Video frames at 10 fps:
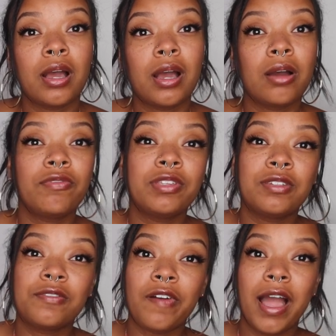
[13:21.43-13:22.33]
of the
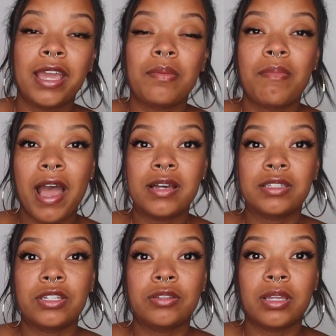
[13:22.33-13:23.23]
divine
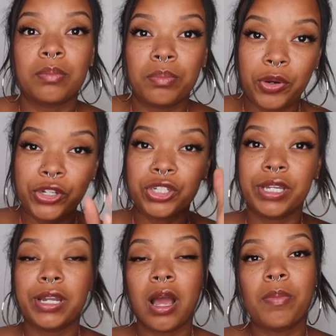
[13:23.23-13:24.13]
masculine pushing
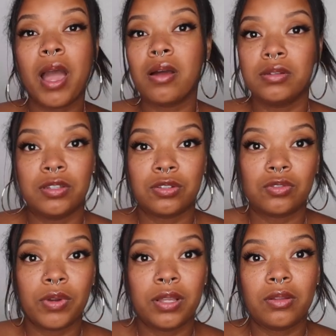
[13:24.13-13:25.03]
it up out of the
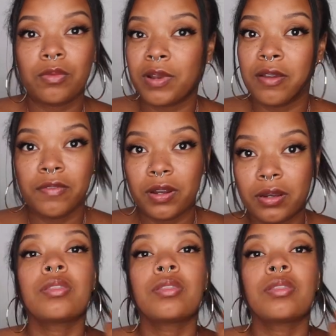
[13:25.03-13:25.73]
soil or whatever.